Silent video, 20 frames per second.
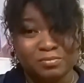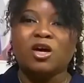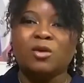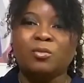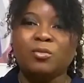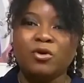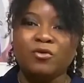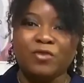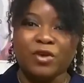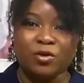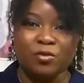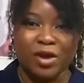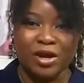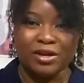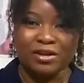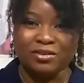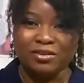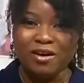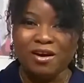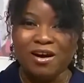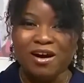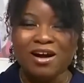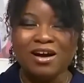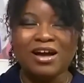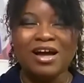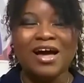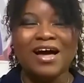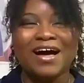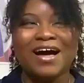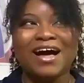Moving right
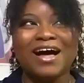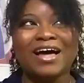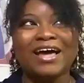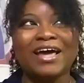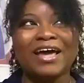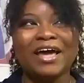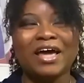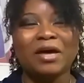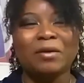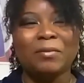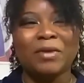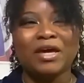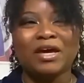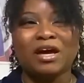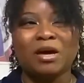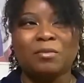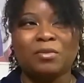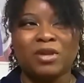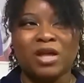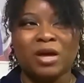along, I am a couple